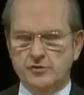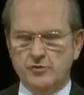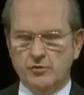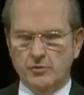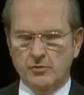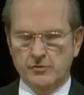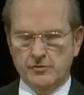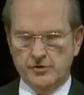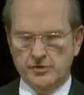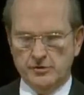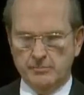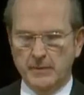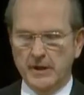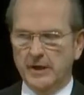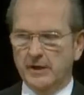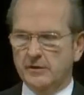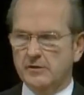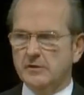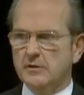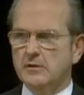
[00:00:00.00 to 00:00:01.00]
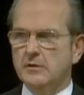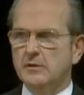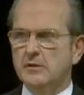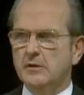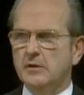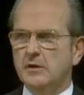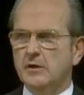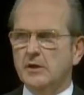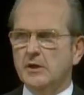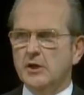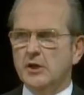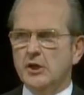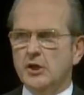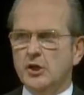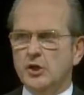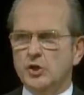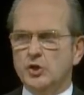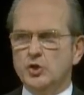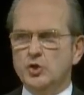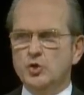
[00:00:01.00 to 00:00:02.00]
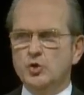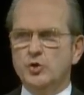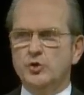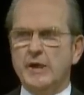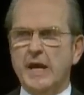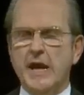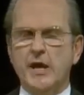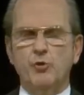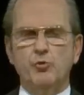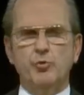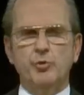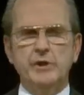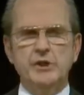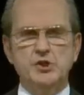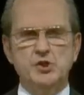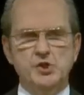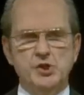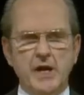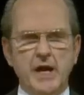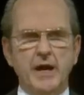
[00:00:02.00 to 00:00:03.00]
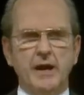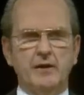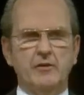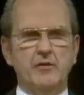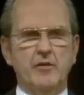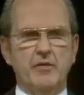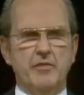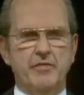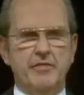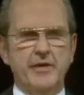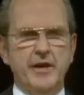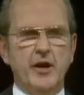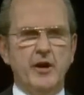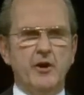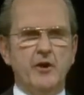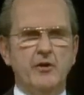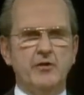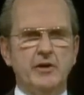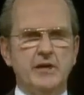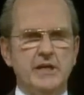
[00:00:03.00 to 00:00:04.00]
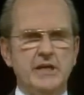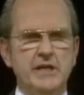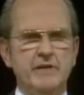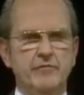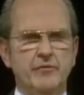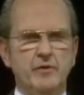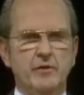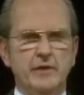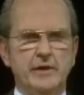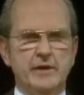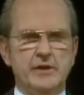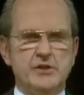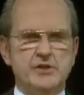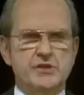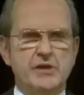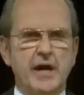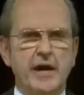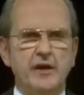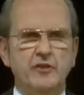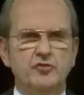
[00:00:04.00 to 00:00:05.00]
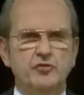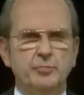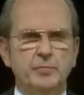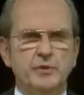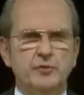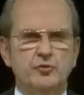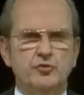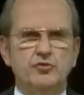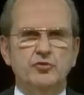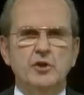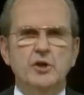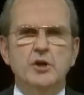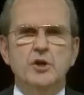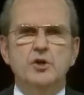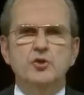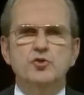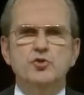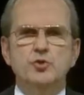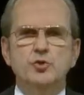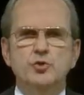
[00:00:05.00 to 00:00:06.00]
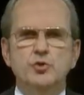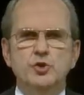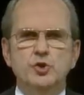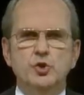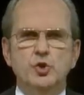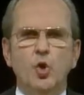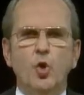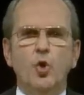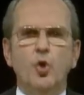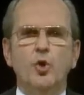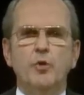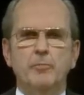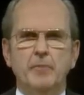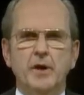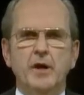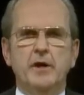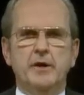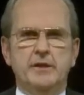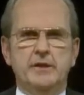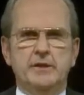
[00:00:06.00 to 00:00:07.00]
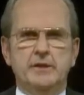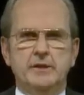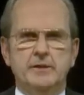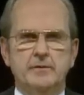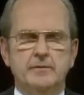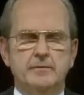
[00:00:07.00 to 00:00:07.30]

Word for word: or smut, you can reject their evil enticements to your body.